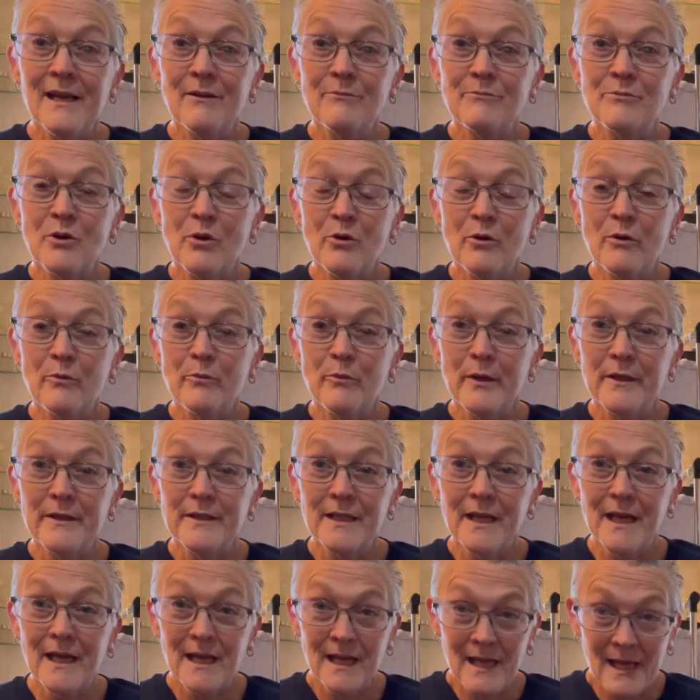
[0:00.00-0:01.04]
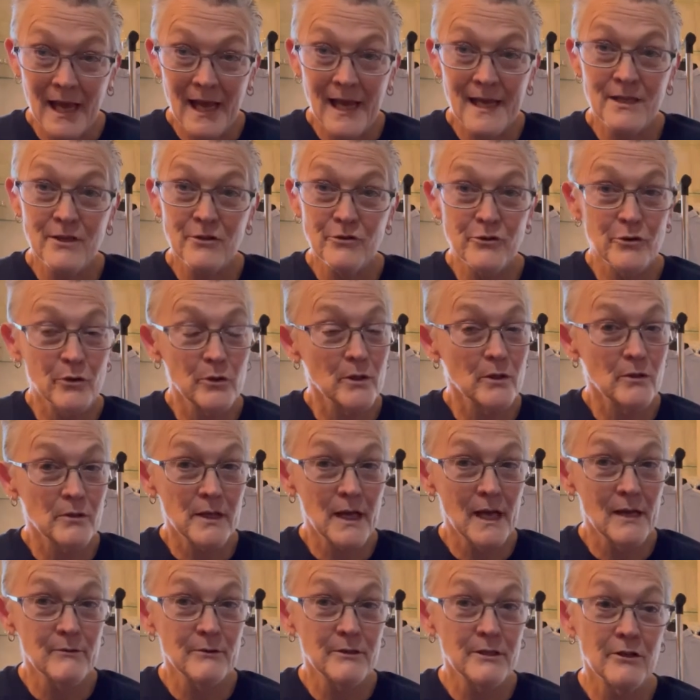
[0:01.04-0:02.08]
I'm going with the hey, you're doing
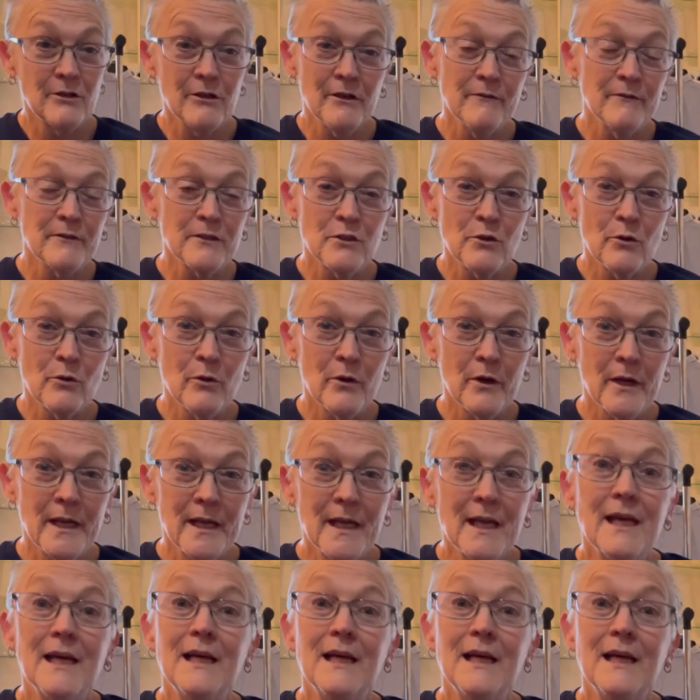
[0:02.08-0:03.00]
okay with your inventory.